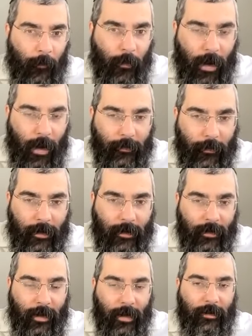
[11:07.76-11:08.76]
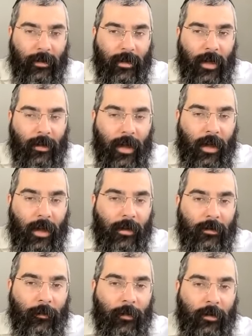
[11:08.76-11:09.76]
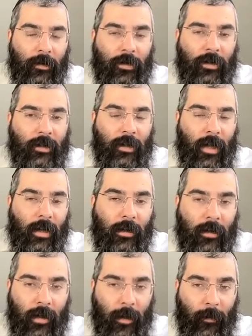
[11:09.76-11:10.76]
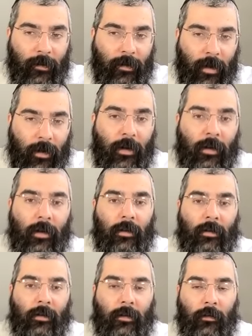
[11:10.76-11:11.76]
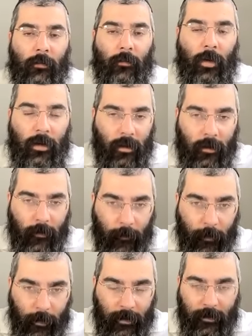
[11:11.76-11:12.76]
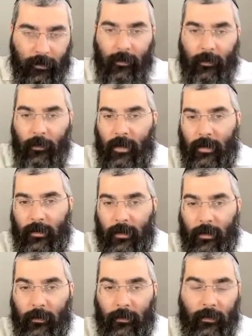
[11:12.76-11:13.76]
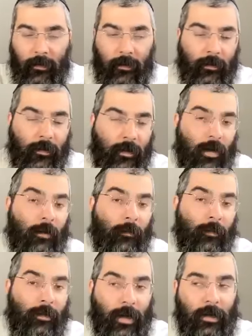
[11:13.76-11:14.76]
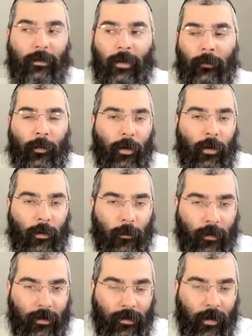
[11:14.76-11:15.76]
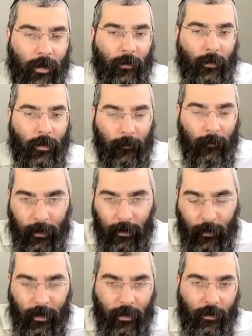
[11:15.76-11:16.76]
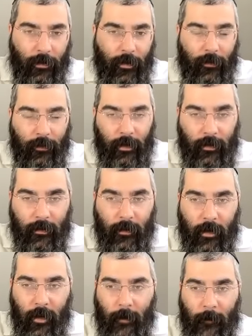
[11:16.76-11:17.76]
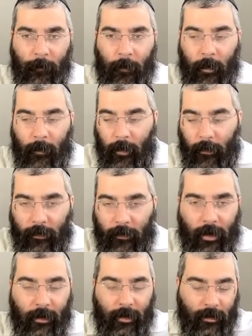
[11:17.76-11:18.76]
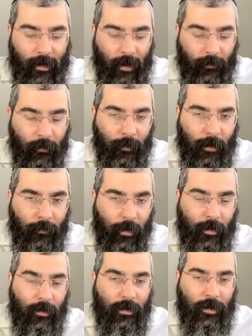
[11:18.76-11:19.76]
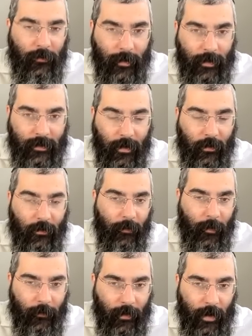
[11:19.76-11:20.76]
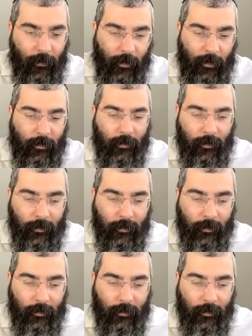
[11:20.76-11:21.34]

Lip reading: we have to recognize that lacking something, not just lacking in them, is lacking in us. We're not complete within ourselves. And besides the fact we probably know for ourselves that we're not complete within our own avodah. But we have to recognize that I have to do my avodah, not just for myself, but for everyone.